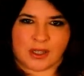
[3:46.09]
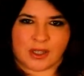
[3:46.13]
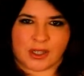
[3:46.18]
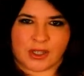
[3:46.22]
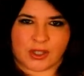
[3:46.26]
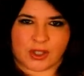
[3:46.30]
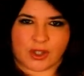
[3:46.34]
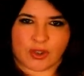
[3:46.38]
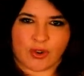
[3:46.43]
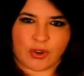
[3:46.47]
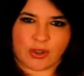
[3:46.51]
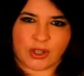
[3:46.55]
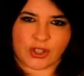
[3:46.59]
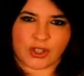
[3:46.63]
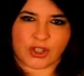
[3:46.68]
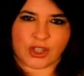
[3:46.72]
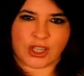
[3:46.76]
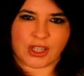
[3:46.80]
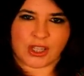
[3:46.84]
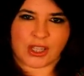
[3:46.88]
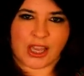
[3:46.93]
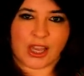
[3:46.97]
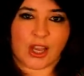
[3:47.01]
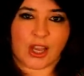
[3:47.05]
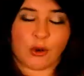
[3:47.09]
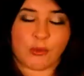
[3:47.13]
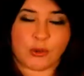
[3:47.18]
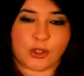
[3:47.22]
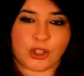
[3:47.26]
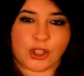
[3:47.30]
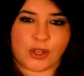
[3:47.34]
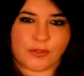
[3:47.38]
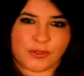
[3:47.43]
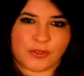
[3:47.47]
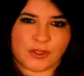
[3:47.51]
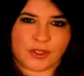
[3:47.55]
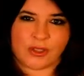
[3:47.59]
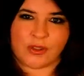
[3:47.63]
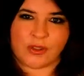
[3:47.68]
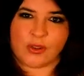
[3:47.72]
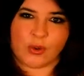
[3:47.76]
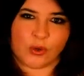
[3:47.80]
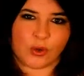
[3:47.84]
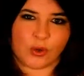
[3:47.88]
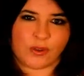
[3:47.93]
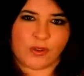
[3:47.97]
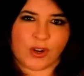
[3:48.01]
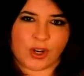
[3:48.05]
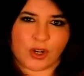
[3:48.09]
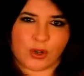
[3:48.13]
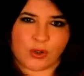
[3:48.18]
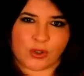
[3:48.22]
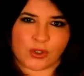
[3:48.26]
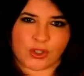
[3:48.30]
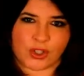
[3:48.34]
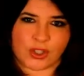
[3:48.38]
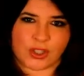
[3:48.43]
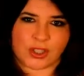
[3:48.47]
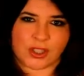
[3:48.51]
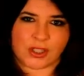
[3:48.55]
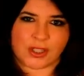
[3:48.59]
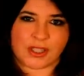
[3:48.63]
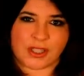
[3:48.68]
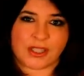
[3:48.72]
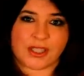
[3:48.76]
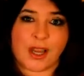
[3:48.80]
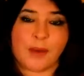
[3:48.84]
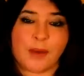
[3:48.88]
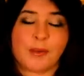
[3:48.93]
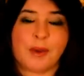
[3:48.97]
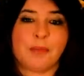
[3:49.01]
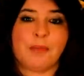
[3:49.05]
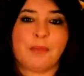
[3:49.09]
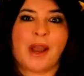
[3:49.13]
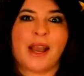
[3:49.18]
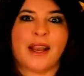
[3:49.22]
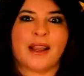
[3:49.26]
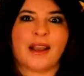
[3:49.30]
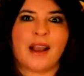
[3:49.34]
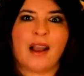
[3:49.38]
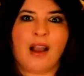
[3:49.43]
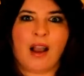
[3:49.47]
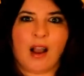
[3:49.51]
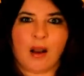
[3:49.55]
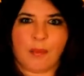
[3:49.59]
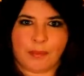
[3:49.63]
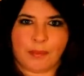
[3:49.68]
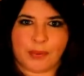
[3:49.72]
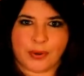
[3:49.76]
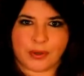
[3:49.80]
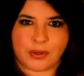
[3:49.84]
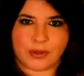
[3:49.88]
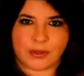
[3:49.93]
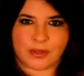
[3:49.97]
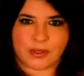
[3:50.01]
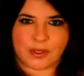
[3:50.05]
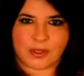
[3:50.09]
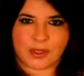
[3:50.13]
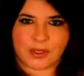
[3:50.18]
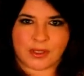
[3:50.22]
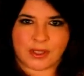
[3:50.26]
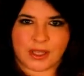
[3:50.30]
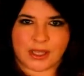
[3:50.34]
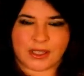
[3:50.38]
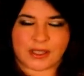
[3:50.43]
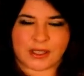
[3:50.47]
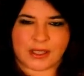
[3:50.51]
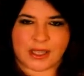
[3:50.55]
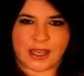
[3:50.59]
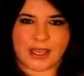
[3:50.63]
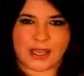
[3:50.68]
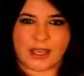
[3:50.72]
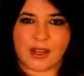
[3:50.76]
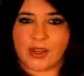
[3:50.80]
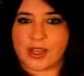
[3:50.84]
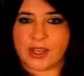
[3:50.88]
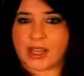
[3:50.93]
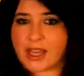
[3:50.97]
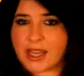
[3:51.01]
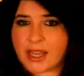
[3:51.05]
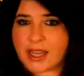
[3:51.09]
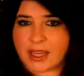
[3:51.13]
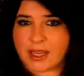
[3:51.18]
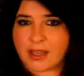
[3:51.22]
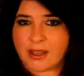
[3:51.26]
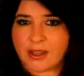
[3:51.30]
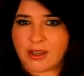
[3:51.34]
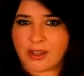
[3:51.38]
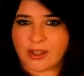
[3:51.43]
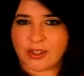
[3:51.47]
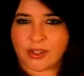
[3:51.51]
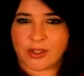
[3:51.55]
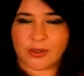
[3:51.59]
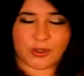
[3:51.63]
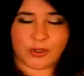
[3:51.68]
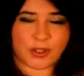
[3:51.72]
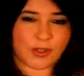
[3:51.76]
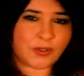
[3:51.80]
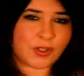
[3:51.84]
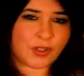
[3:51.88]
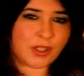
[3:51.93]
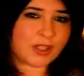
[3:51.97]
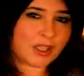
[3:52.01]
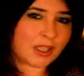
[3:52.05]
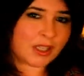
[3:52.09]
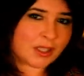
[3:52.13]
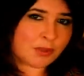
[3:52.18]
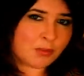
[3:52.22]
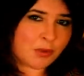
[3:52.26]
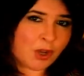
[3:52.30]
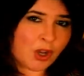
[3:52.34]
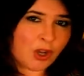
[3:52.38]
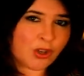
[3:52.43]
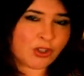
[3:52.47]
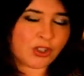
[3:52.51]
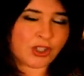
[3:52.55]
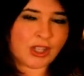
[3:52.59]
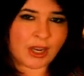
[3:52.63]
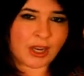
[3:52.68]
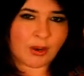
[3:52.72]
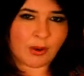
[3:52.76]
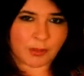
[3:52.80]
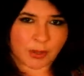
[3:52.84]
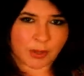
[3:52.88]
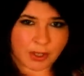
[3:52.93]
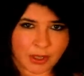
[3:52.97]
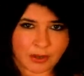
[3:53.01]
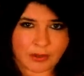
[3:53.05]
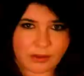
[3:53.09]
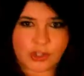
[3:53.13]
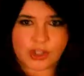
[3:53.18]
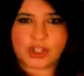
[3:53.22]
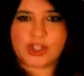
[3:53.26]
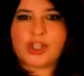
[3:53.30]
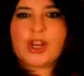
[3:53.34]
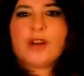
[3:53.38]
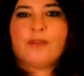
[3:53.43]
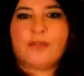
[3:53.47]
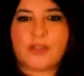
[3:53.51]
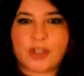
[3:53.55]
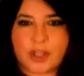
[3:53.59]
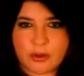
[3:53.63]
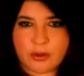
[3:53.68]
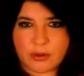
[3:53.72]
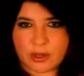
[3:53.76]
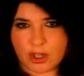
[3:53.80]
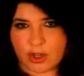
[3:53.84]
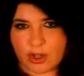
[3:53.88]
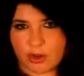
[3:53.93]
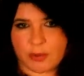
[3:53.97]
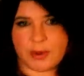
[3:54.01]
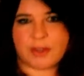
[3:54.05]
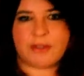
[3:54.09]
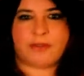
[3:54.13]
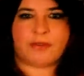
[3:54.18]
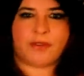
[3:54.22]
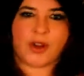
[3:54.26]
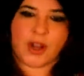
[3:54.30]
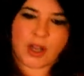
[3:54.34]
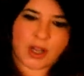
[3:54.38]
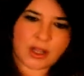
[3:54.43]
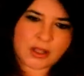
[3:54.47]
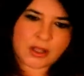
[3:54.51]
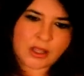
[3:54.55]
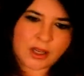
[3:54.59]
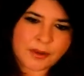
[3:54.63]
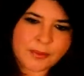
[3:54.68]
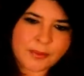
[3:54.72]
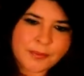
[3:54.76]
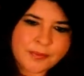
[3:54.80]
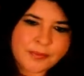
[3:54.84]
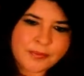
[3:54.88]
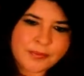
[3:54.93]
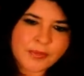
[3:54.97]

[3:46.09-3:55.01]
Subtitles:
astrology that helps shift all of our consciousness. It's coming back up. It's saying, okay, you've shifted this much. Now I'm going to shove you a little bit further.